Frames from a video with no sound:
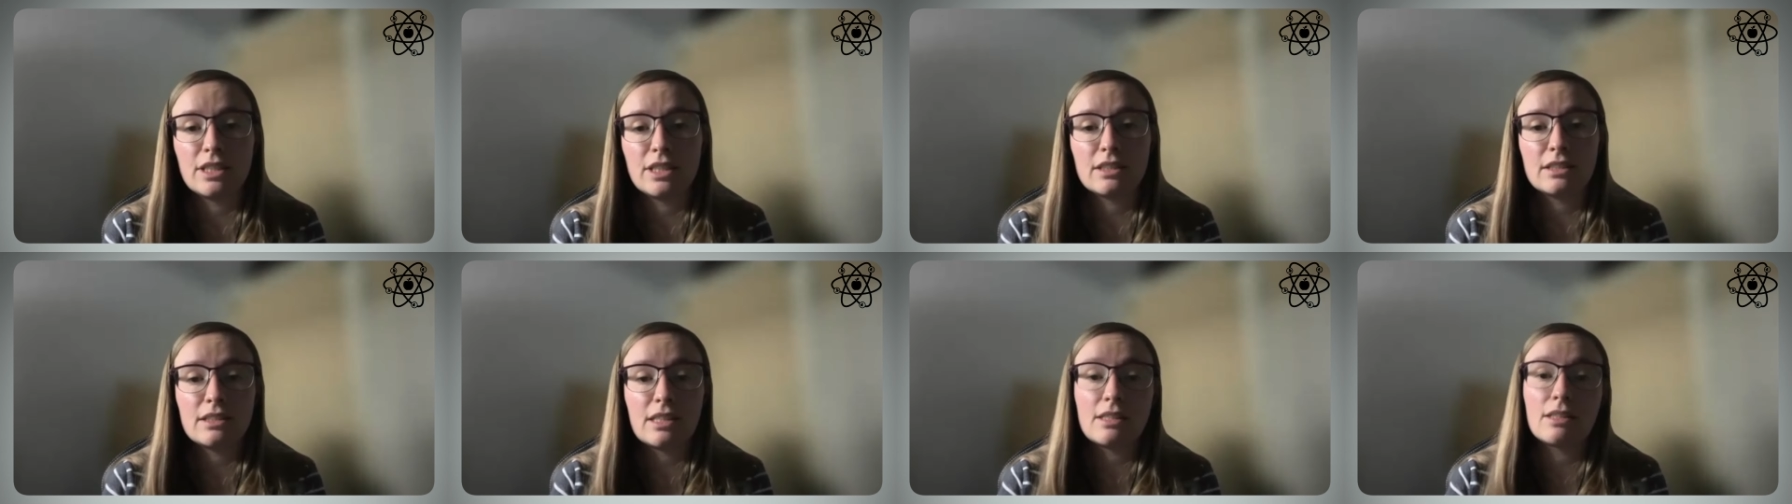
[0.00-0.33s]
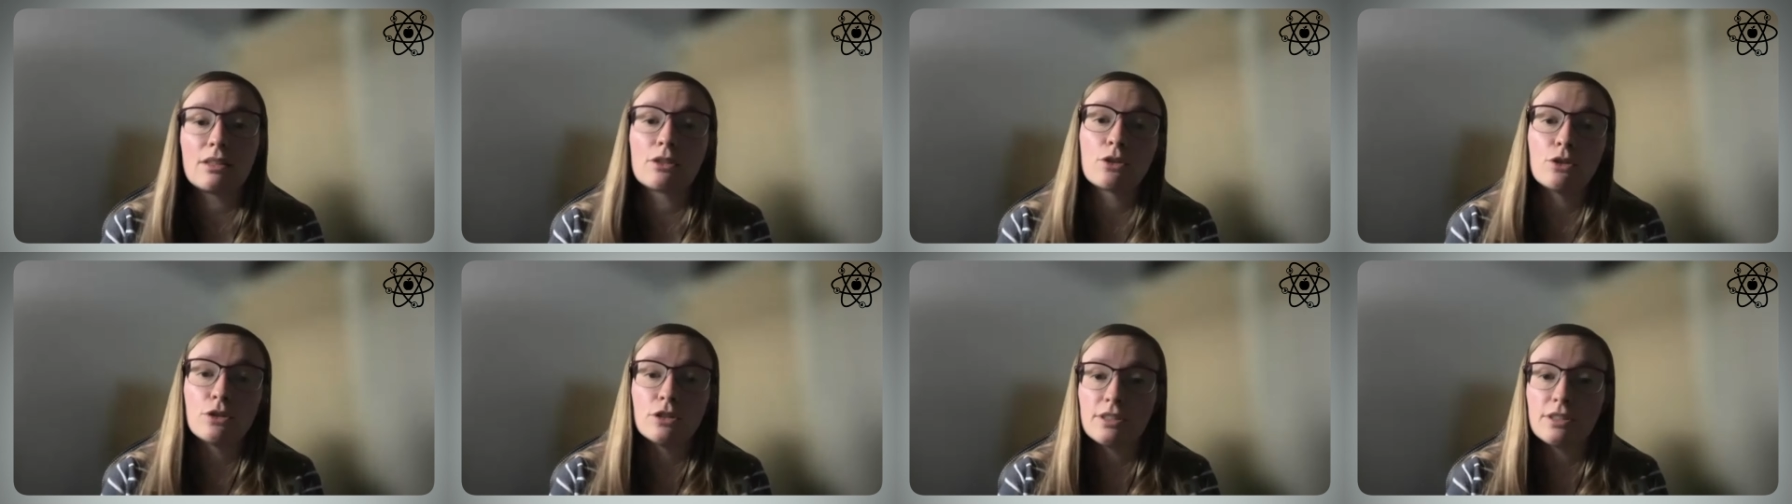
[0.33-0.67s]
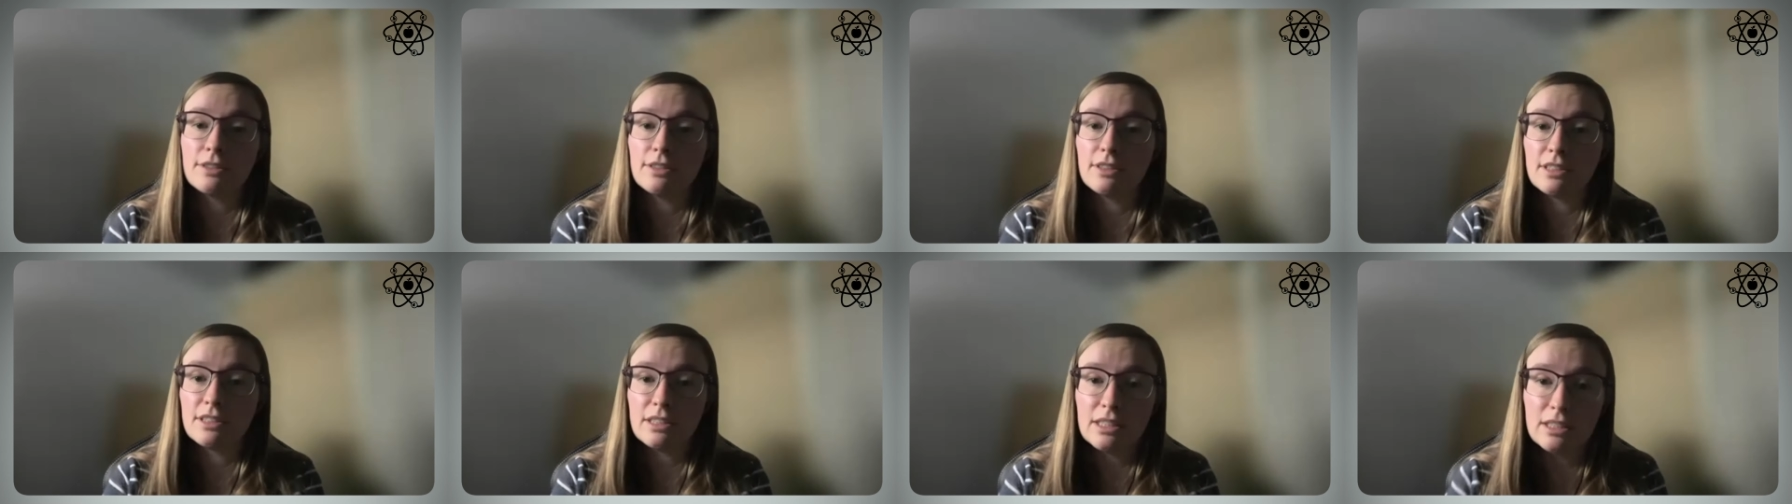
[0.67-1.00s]
That's then called
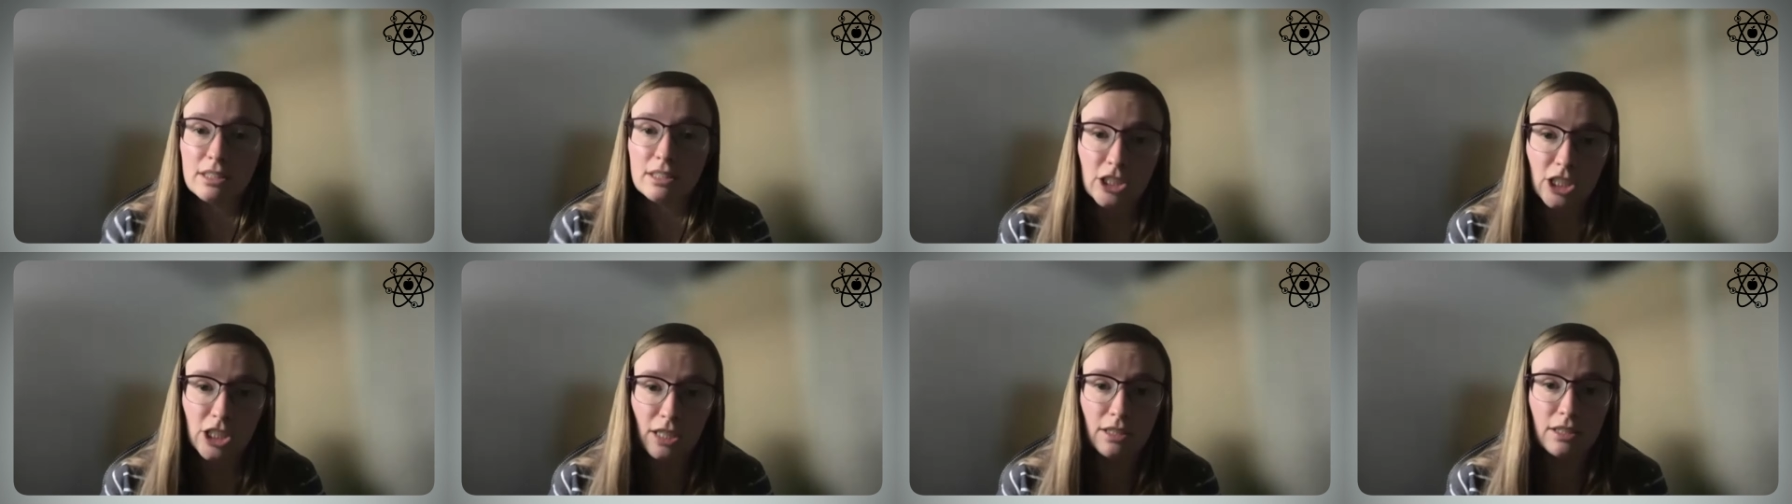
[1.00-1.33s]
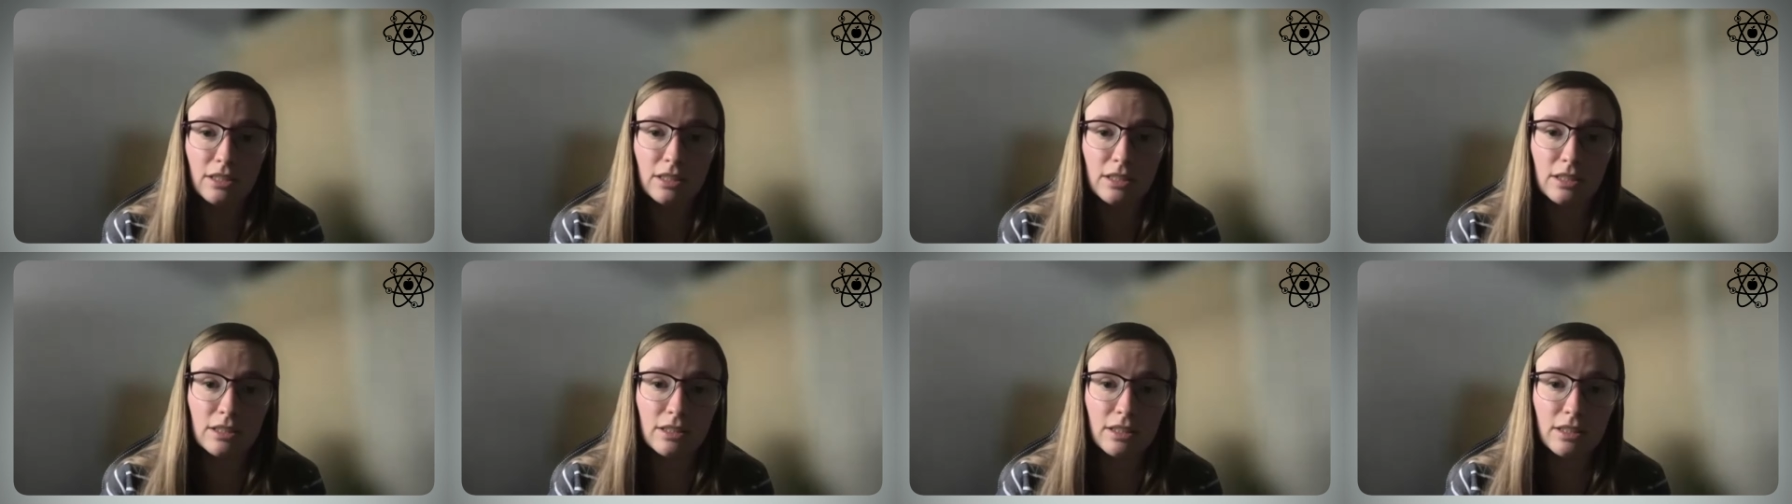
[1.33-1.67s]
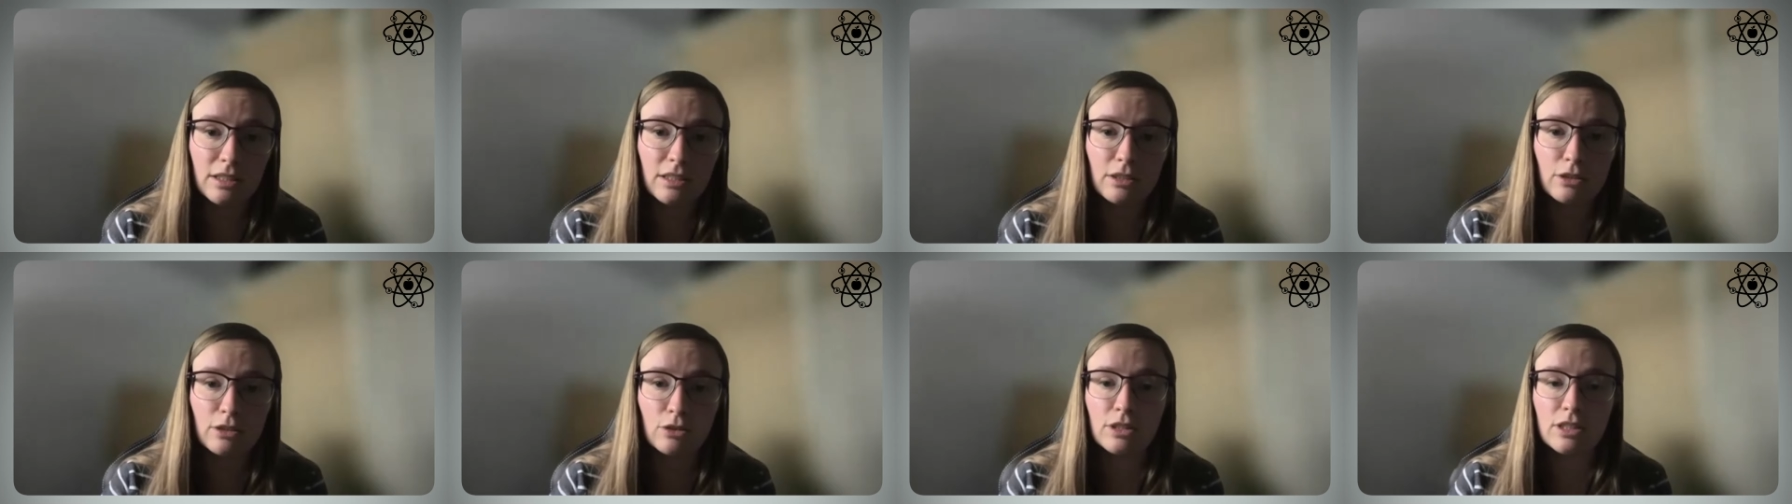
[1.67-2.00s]

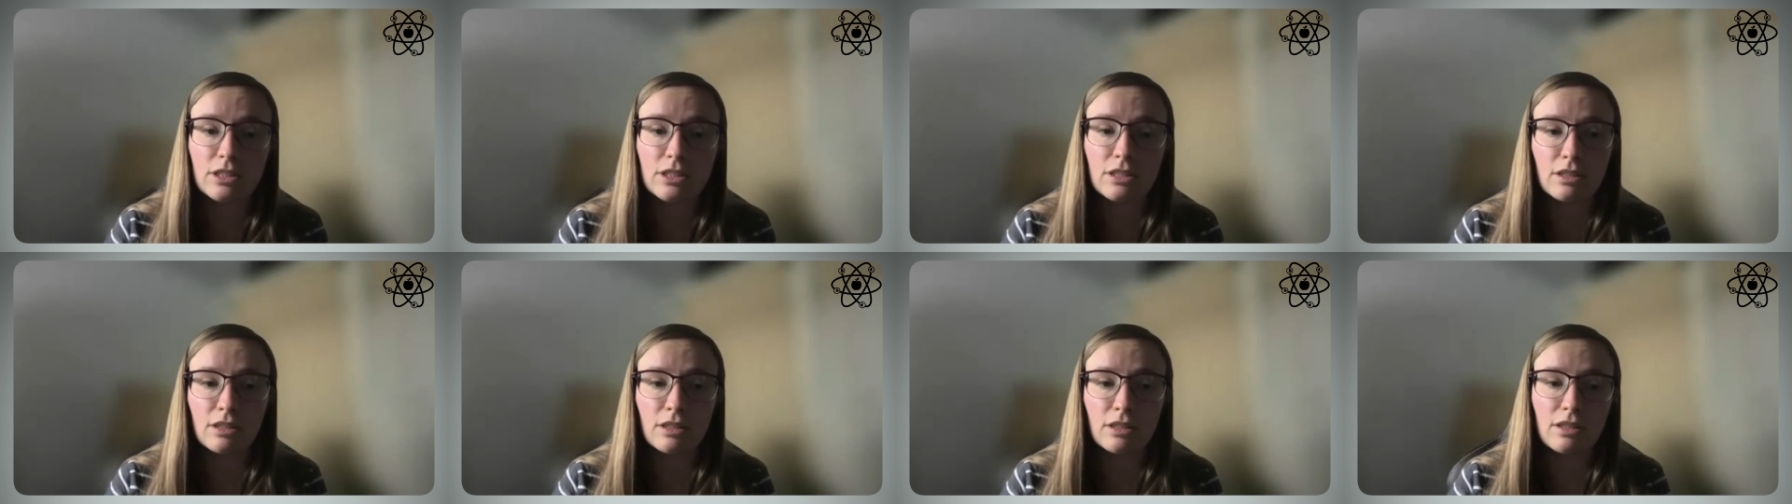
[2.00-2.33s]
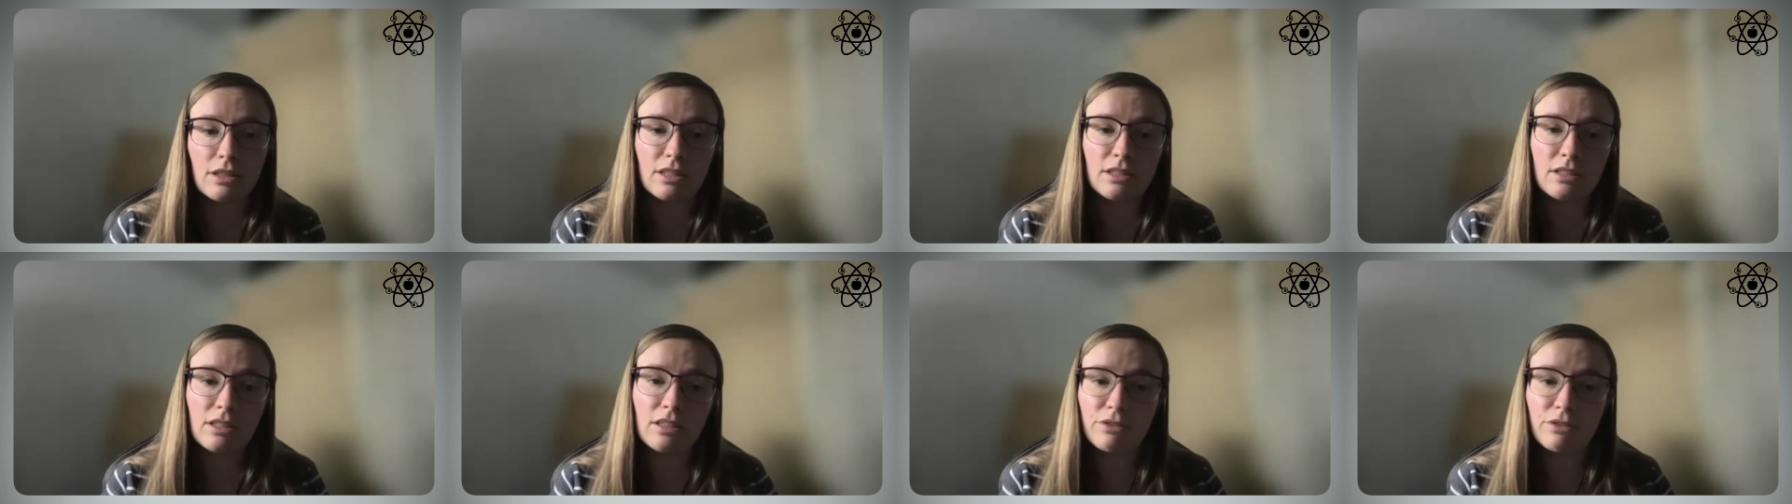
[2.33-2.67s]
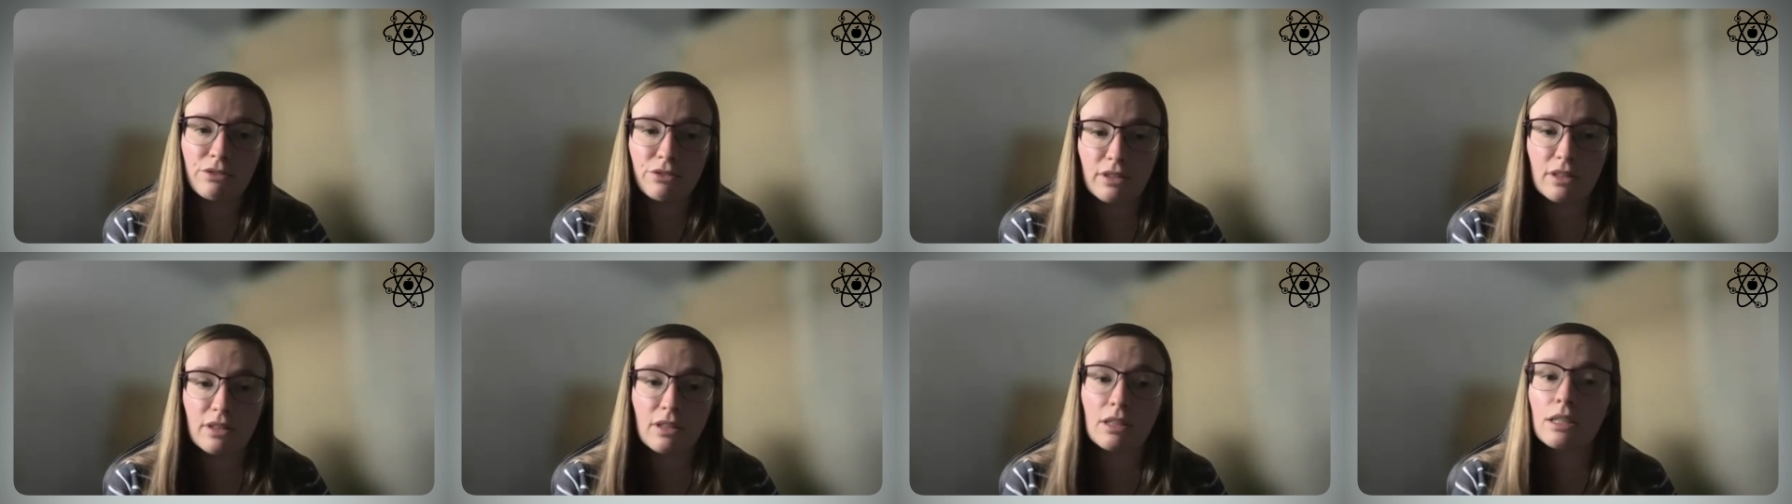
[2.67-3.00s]
cisgenesis. So it's a
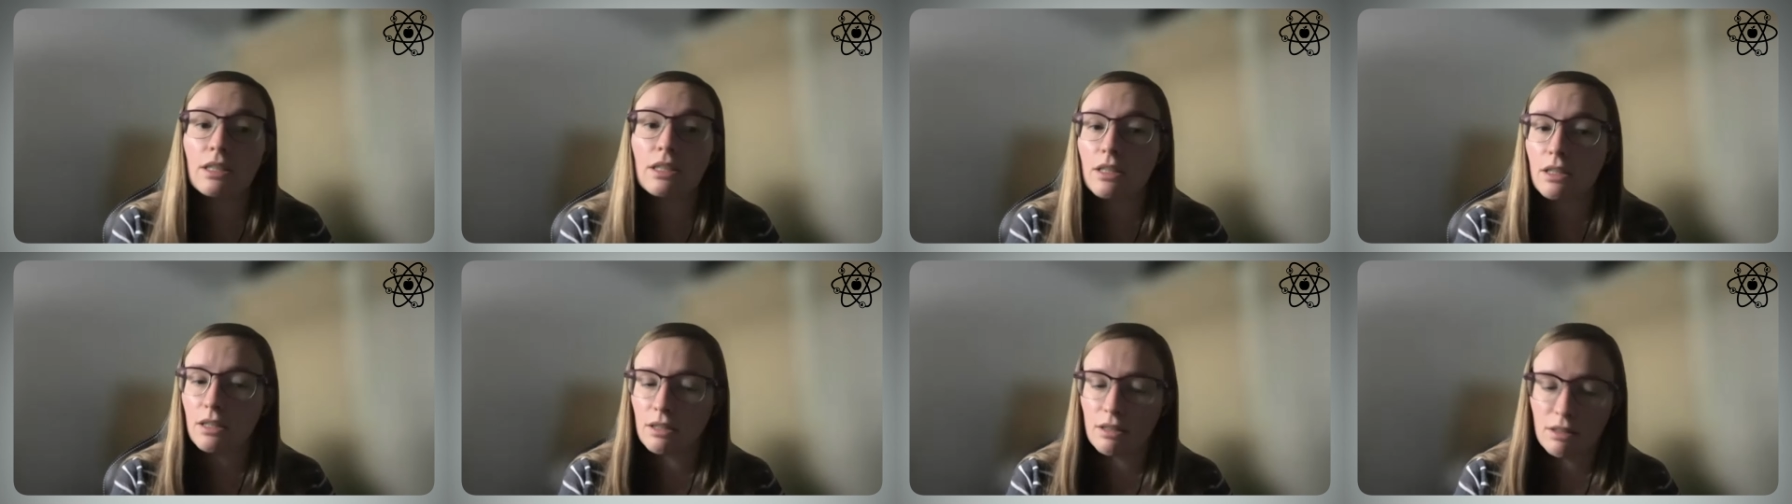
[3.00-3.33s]
different